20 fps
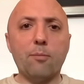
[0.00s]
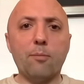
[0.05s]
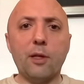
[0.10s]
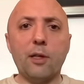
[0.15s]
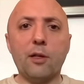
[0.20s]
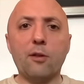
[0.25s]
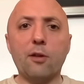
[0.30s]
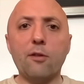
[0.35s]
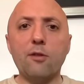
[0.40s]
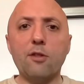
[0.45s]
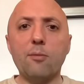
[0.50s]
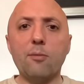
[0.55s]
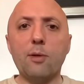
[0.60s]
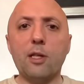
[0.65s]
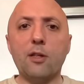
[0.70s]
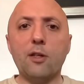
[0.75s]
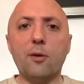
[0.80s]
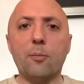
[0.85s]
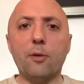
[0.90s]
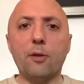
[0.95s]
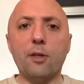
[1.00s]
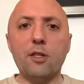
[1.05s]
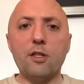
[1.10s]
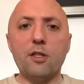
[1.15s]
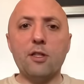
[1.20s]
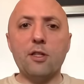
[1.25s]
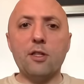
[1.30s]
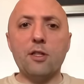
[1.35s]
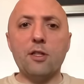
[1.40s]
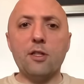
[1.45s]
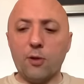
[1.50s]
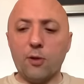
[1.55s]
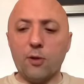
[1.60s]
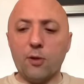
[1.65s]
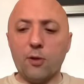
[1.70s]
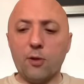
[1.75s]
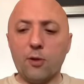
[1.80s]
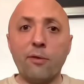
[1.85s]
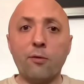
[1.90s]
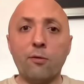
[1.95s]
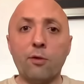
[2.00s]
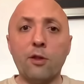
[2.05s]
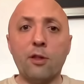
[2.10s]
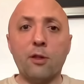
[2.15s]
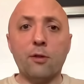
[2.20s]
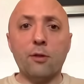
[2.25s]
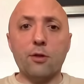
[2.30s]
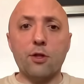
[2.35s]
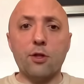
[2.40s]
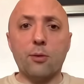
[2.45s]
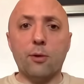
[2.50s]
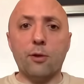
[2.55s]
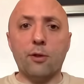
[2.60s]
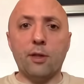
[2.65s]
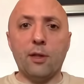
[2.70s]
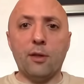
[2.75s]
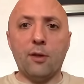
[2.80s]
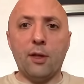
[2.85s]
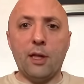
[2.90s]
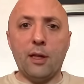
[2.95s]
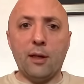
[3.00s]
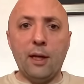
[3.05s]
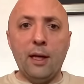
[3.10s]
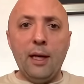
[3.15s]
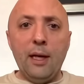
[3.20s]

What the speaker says: bit of ground to make up at this stage, but do have a really good squad down there,